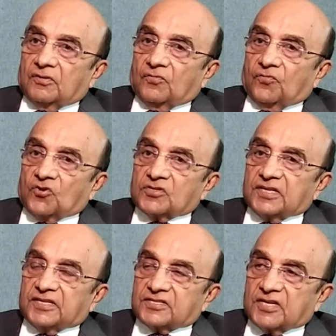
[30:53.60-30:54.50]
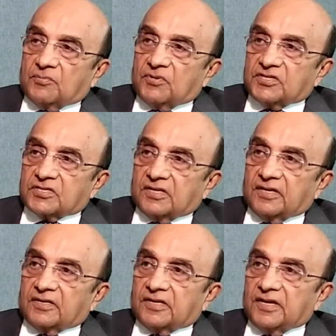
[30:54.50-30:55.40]
was established
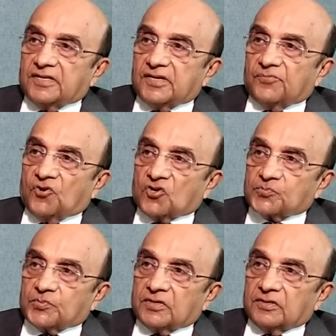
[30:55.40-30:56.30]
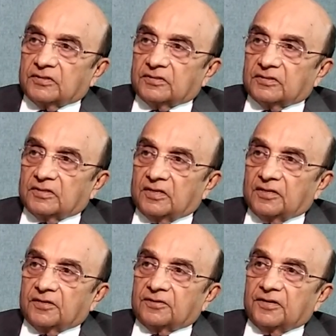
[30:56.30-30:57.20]
at KEM Hospital
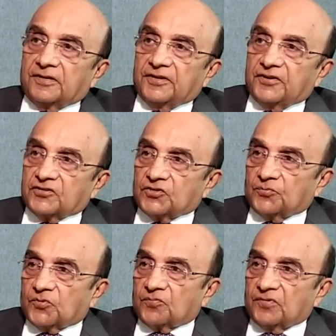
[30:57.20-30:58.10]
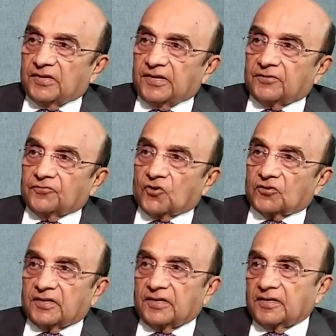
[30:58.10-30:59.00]
under the leadership of late
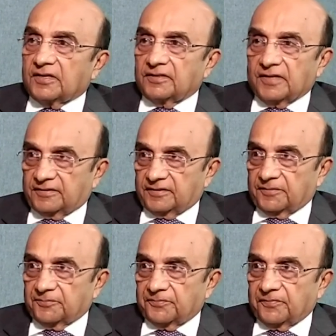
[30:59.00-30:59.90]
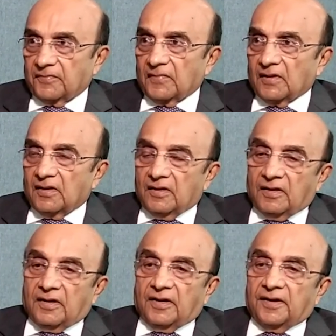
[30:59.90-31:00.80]
Dr. K.K. Date.
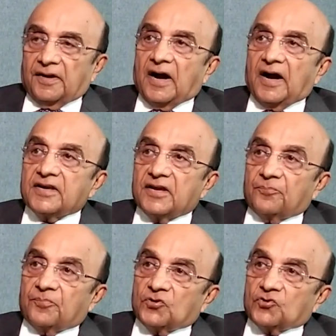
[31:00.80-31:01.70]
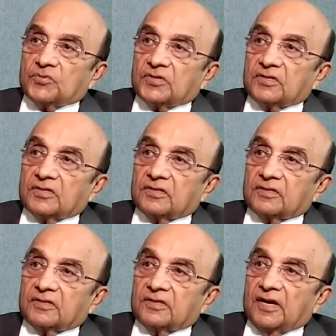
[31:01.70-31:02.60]
And I happened to be
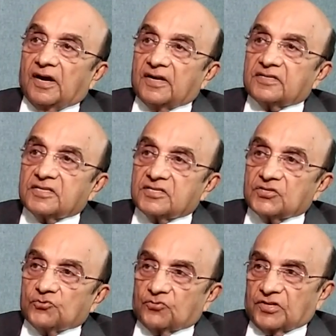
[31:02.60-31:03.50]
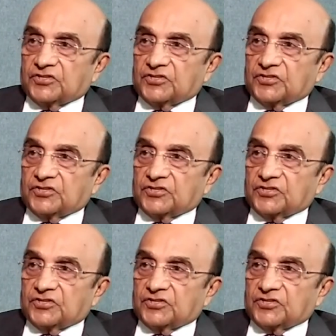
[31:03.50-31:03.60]
the ICCU